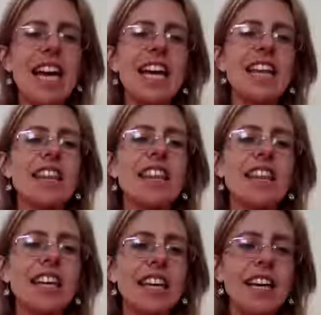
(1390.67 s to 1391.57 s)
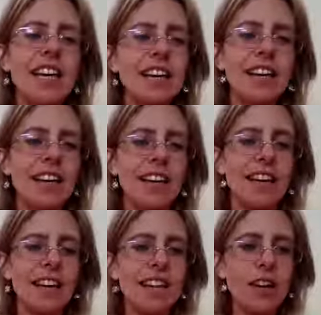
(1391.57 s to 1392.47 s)
in
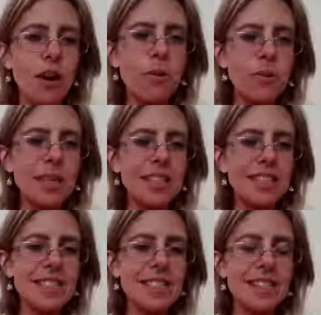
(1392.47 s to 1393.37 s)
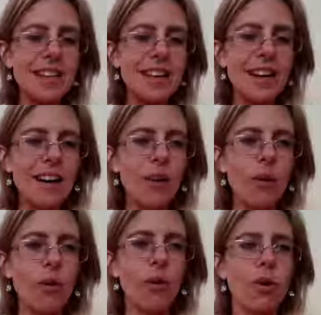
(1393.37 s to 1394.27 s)
the comments,
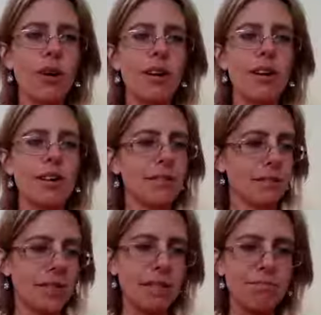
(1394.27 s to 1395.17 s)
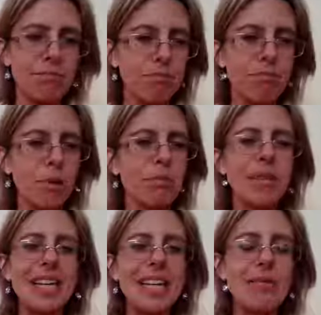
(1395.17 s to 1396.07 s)
or you can pop
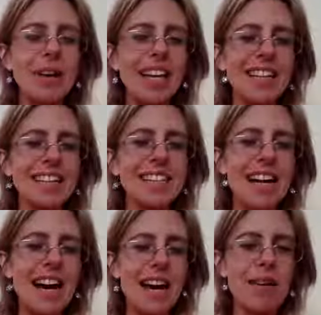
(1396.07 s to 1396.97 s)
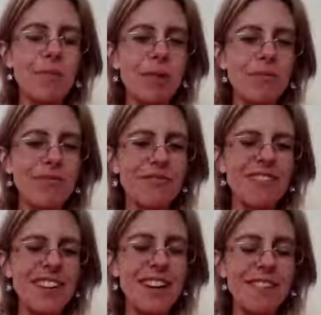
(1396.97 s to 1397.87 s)
me an email anytime.
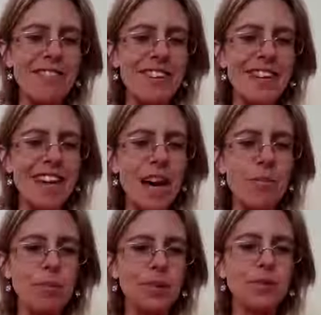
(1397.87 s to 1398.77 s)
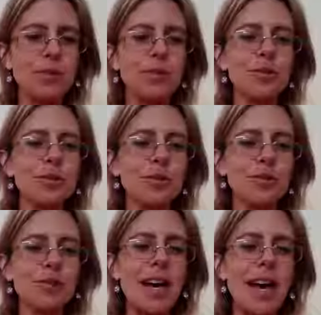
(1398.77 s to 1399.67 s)
I'm very, very happy to
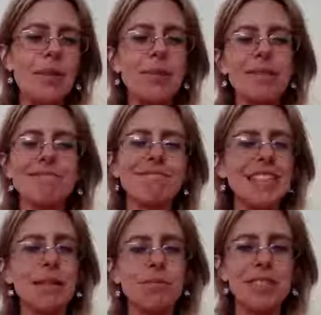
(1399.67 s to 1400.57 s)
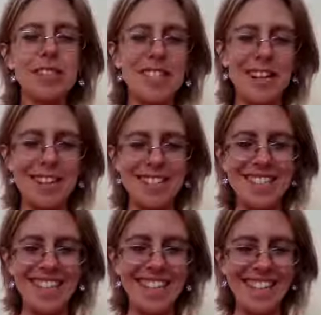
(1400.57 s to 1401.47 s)
help and keep
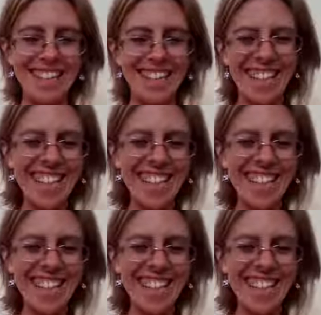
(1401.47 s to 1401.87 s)
discussing.